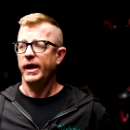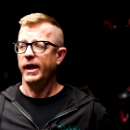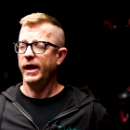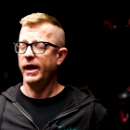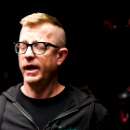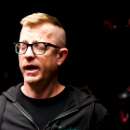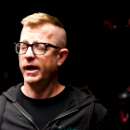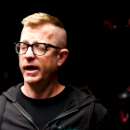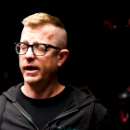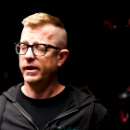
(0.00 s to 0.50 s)

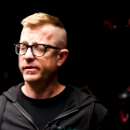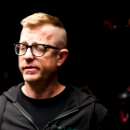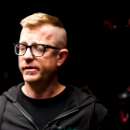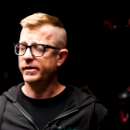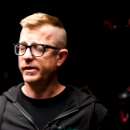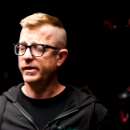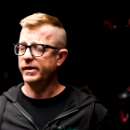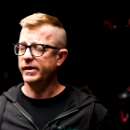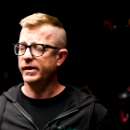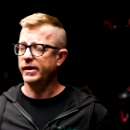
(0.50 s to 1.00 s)

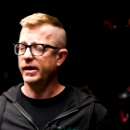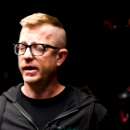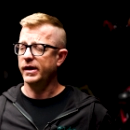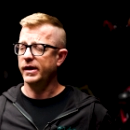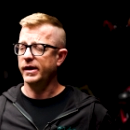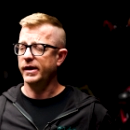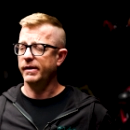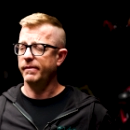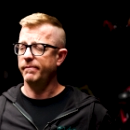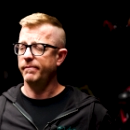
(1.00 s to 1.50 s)
And
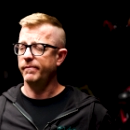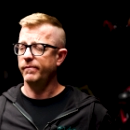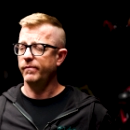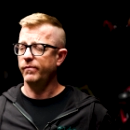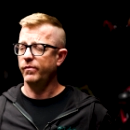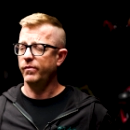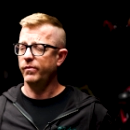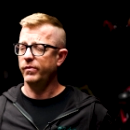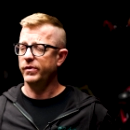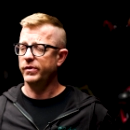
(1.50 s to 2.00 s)
um,
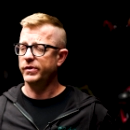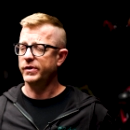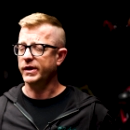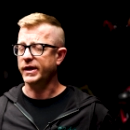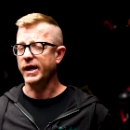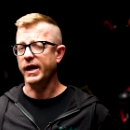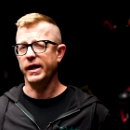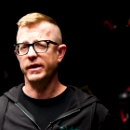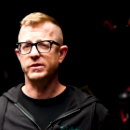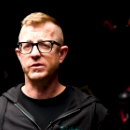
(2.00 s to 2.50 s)
the
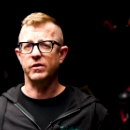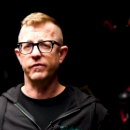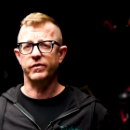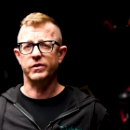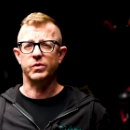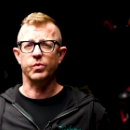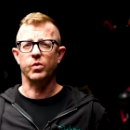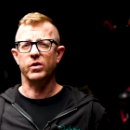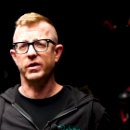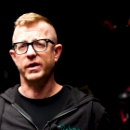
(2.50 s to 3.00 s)
guys
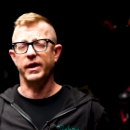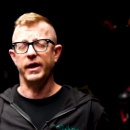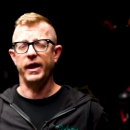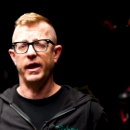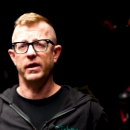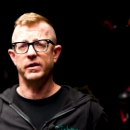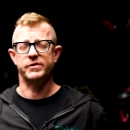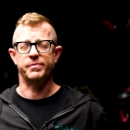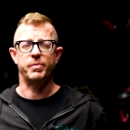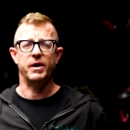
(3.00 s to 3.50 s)
over at the Working
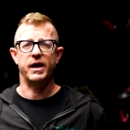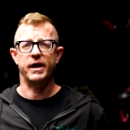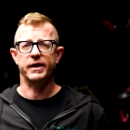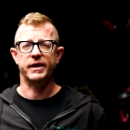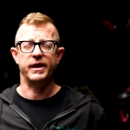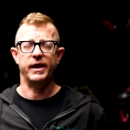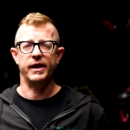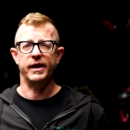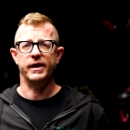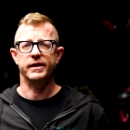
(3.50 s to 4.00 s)
Hands
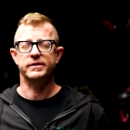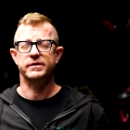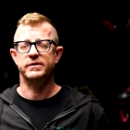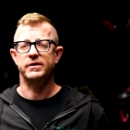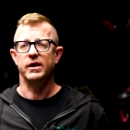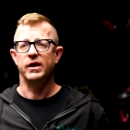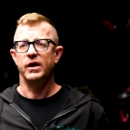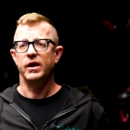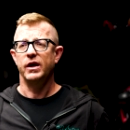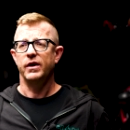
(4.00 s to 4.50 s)

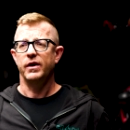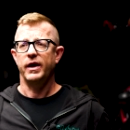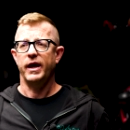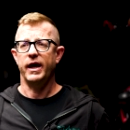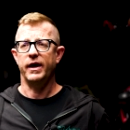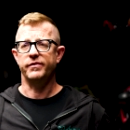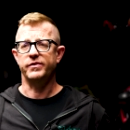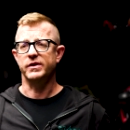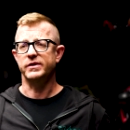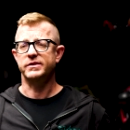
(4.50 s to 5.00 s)
podcast
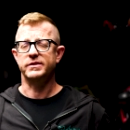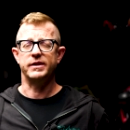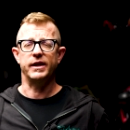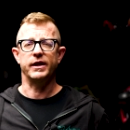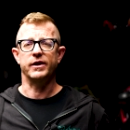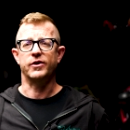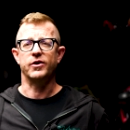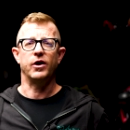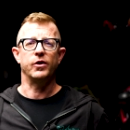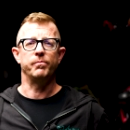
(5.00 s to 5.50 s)
had this
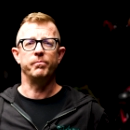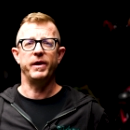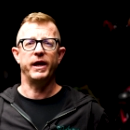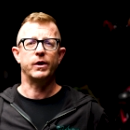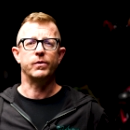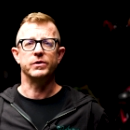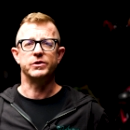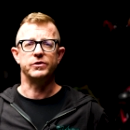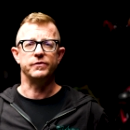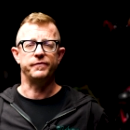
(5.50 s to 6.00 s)
thing called
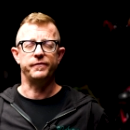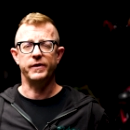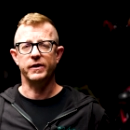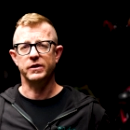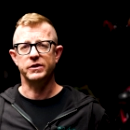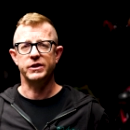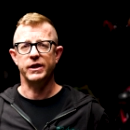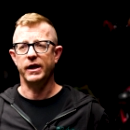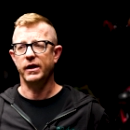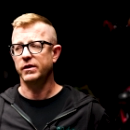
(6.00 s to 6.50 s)
Make What You
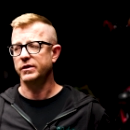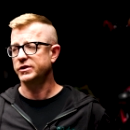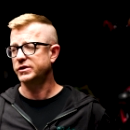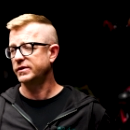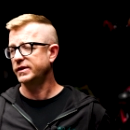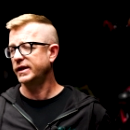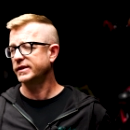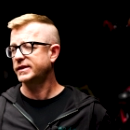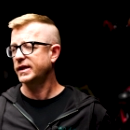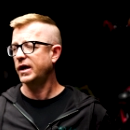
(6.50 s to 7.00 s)
Fear Challenge,
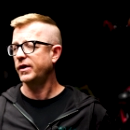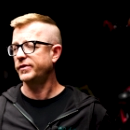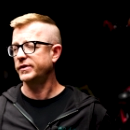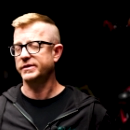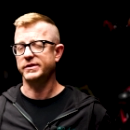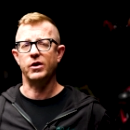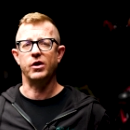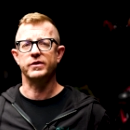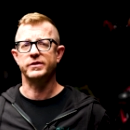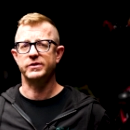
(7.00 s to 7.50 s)
and that's how
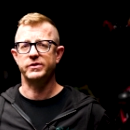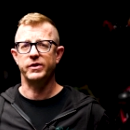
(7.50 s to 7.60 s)
this all